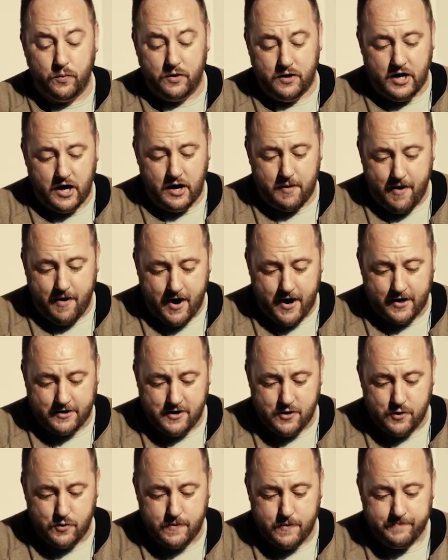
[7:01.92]
will come on
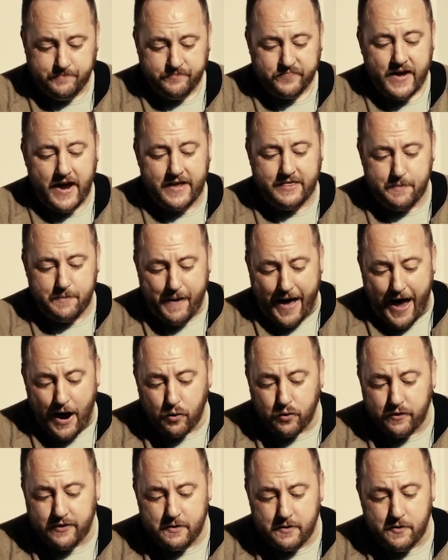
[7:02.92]
you, and the
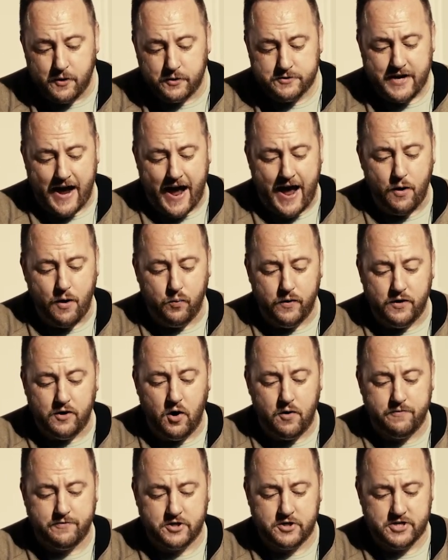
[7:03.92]
power of the Most High will
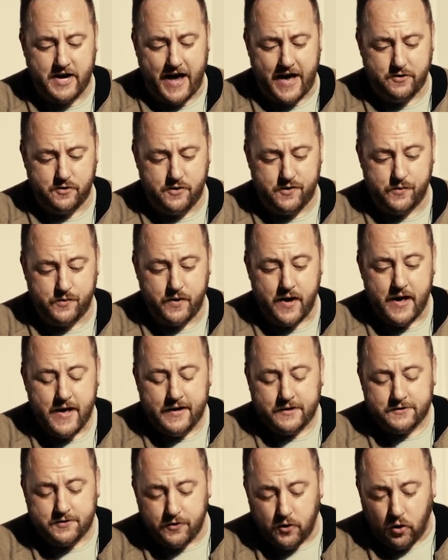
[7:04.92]
overshadow you.
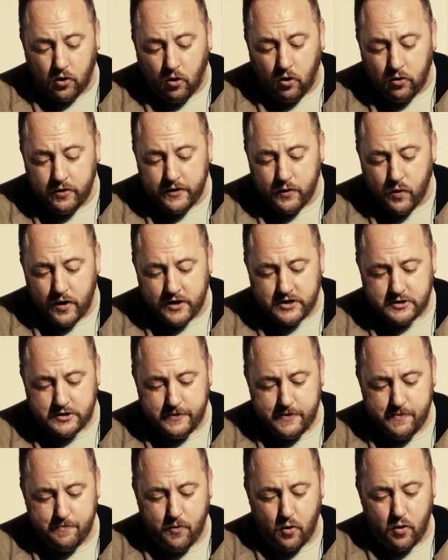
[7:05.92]
So the Holy One to
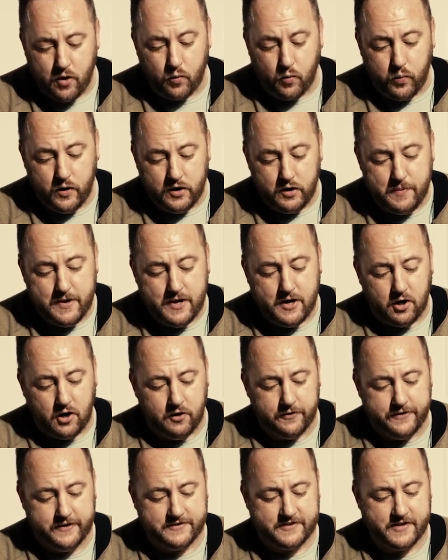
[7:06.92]
be born will be
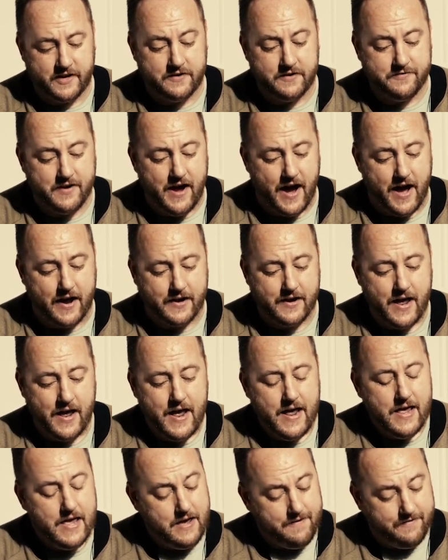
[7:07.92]
called the Son of God.
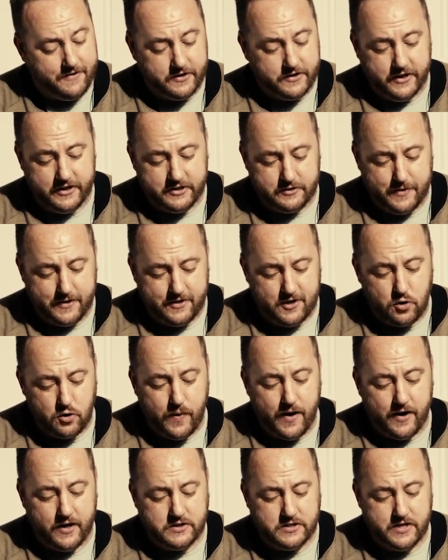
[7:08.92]
Even Elizabeth, your
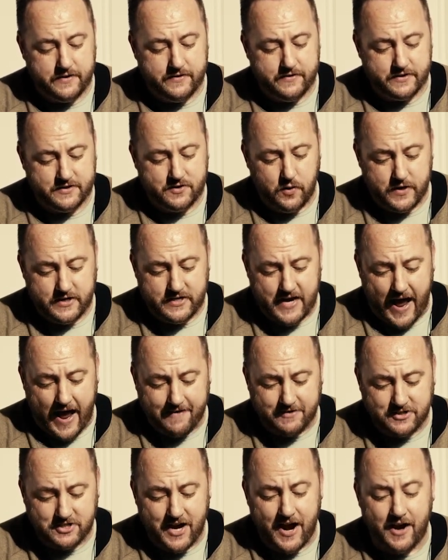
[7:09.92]
relative, is going to have
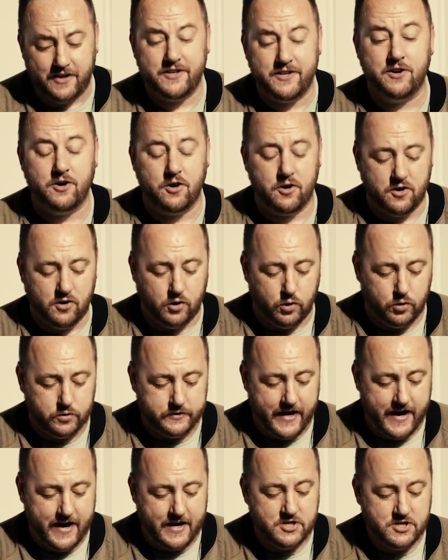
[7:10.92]
a child in her old
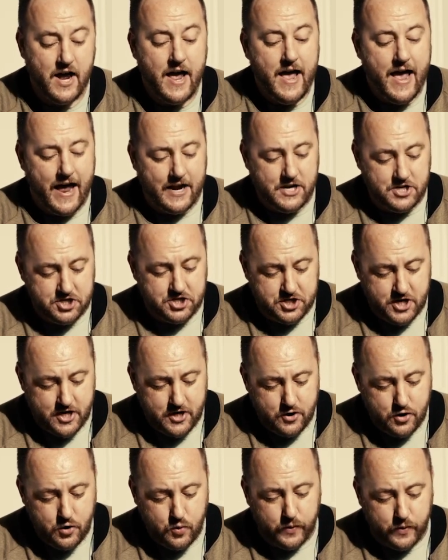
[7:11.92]
age, and she
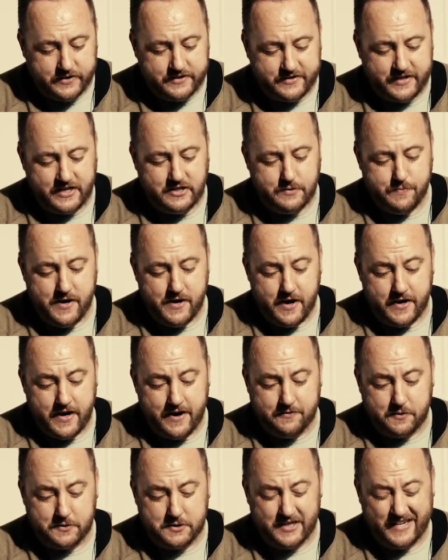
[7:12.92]
who was said to be
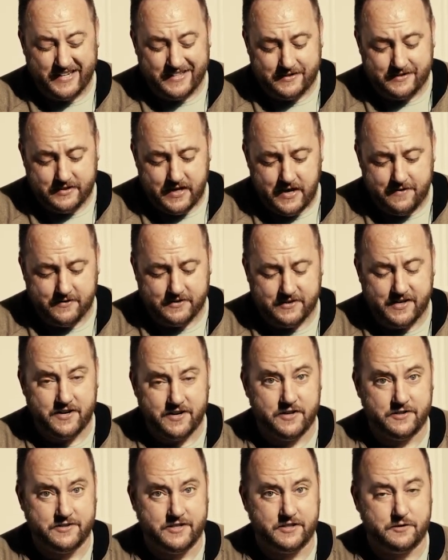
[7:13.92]
unable to conceive is in
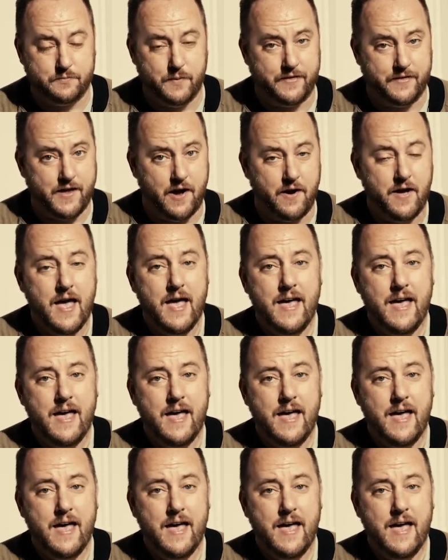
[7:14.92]
her sixth month. Now,